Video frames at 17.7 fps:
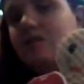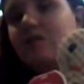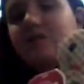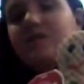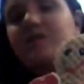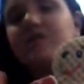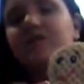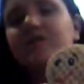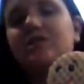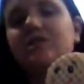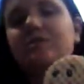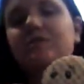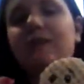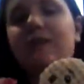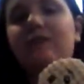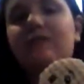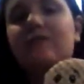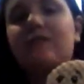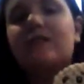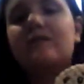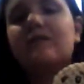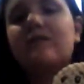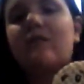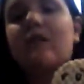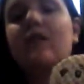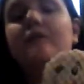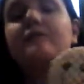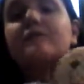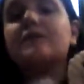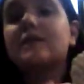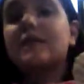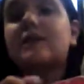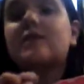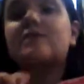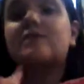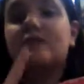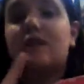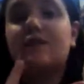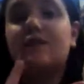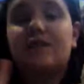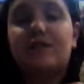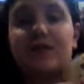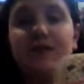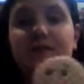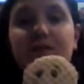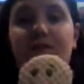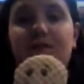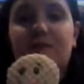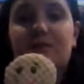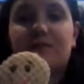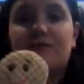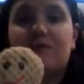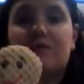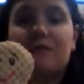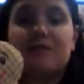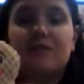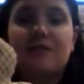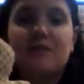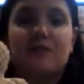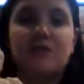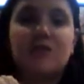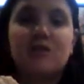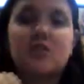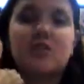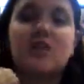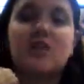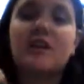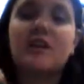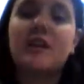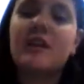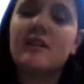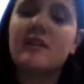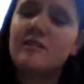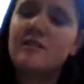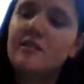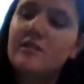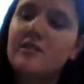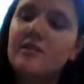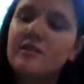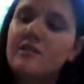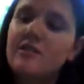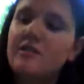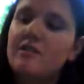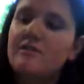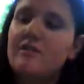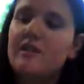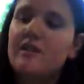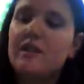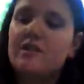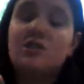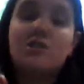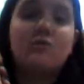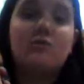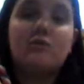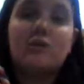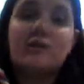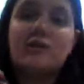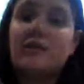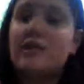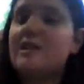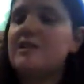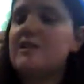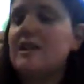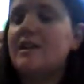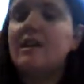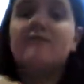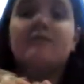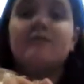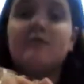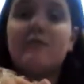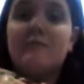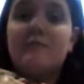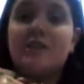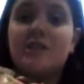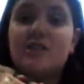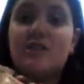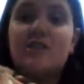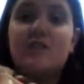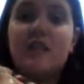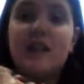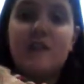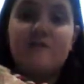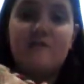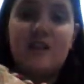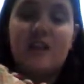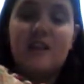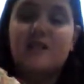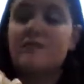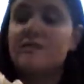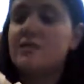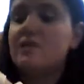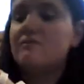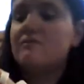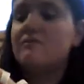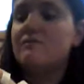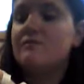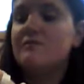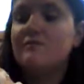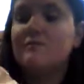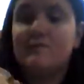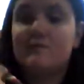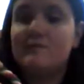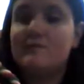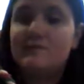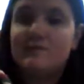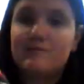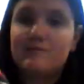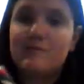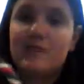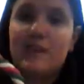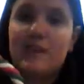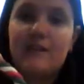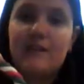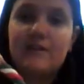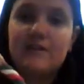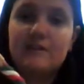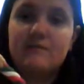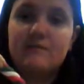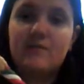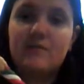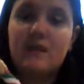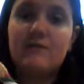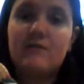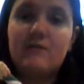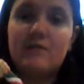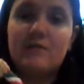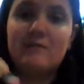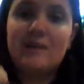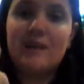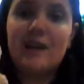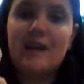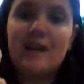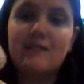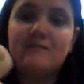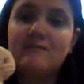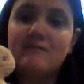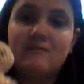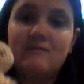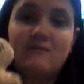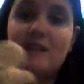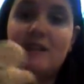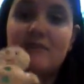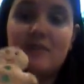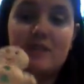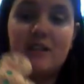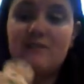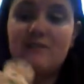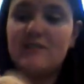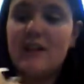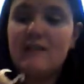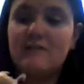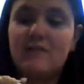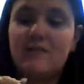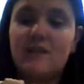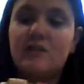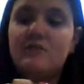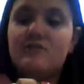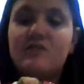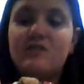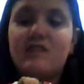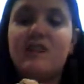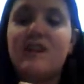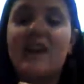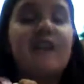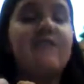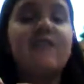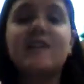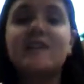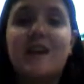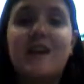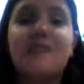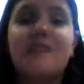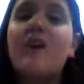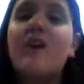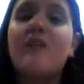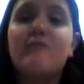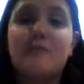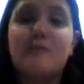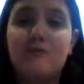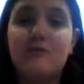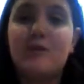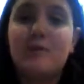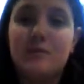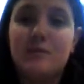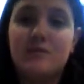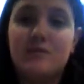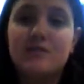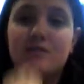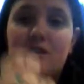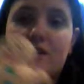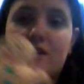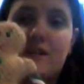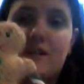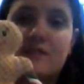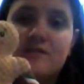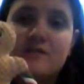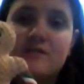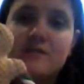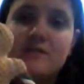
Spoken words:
with the gingerbread one. Obviously, I do take the tags off before I put it in the stocking. If you guys don't realize, I never let my dog have tags. Never. Even with my kid. Never leave tags on. I usually cut every tag off before I put in the stocking.